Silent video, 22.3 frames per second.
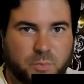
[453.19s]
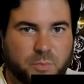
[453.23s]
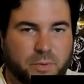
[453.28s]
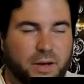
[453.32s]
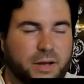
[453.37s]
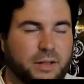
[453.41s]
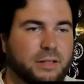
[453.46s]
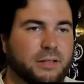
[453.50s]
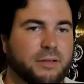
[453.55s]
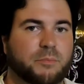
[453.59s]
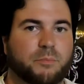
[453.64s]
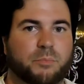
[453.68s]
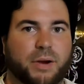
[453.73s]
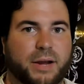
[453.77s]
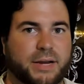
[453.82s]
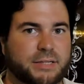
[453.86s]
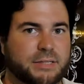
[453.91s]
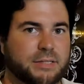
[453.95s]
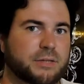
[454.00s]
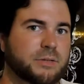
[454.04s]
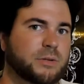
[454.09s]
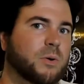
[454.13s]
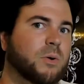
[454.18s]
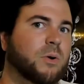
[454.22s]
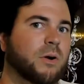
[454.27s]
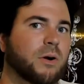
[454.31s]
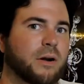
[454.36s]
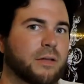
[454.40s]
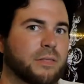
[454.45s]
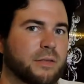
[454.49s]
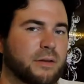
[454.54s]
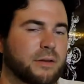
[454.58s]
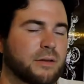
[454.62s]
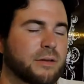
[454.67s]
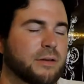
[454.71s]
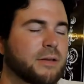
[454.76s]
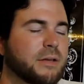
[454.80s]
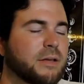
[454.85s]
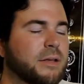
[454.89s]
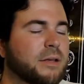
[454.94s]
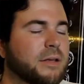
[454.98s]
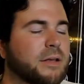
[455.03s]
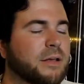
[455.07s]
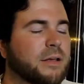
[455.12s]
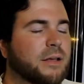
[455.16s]
bottle and breaks the door on the
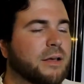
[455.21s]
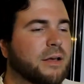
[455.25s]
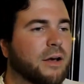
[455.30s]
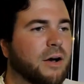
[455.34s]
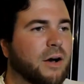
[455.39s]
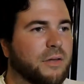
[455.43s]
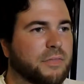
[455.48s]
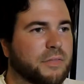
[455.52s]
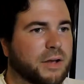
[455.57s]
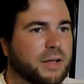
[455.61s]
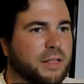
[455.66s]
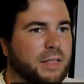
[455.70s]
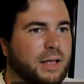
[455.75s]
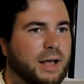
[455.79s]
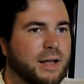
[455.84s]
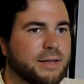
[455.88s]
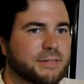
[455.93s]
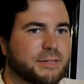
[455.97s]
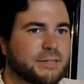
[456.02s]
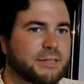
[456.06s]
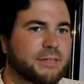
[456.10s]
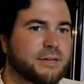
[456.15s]
closet.